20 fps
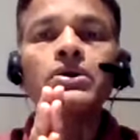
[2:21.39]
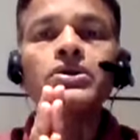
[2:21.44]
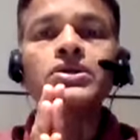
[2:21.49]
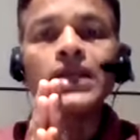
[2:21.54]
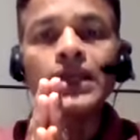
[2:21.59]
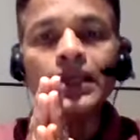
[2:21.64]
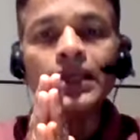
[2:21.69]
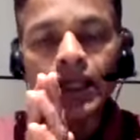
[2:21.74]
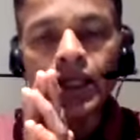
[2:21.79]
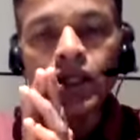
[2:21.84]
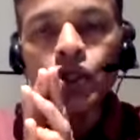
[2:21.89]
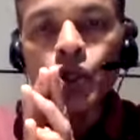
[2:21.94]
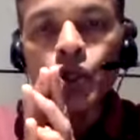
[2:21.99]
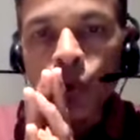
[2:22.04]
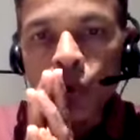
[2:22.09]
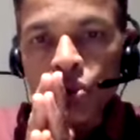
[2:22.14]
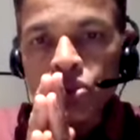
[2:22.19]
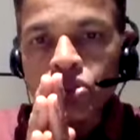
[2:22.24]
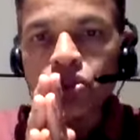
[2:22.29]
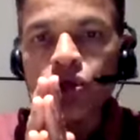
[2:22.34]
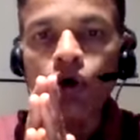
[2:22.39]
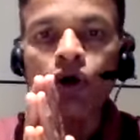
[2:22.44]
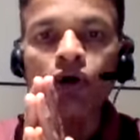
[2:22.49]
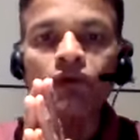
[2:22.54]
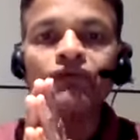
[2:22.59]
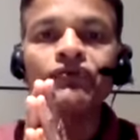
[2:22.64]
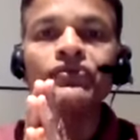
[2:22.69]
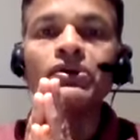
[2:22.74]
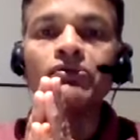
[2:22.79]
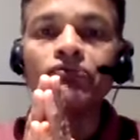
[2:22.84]
taking note
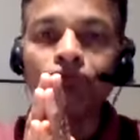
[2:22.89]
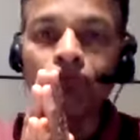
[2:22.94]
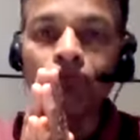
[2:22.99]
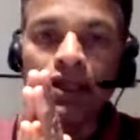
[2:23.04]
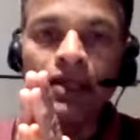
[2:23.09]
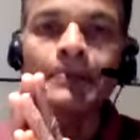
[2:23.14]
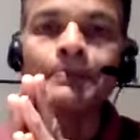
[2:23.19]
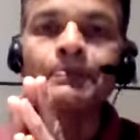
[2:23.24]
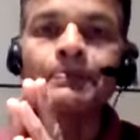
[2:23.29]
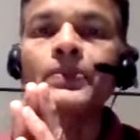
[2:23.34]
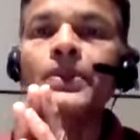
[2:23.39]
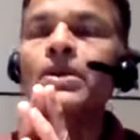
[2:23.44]
of the way